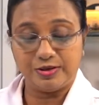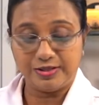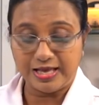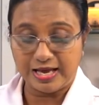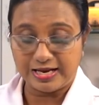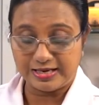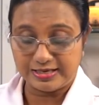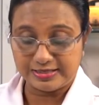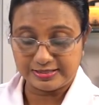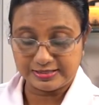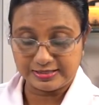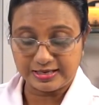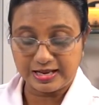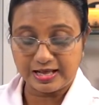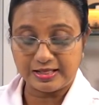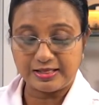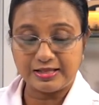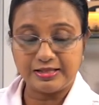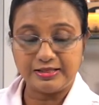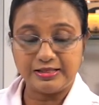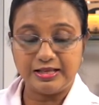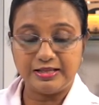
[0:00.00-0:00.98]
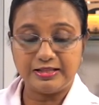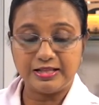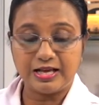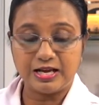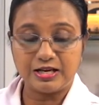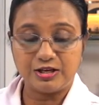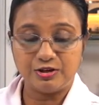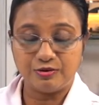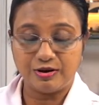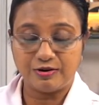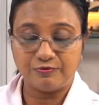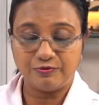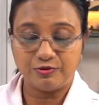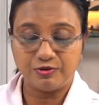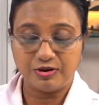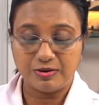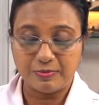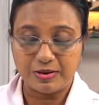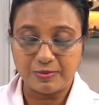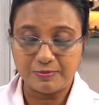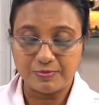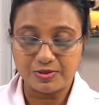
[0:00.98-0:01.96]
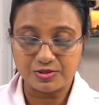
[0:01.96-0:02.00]
that is another thing that you have to
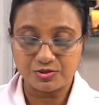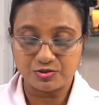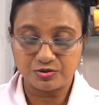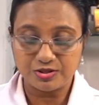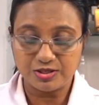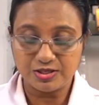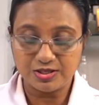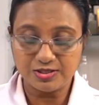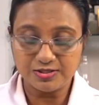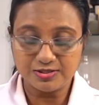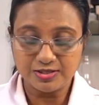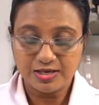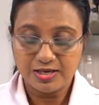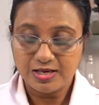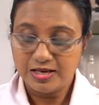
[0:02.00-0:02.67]
remember, students.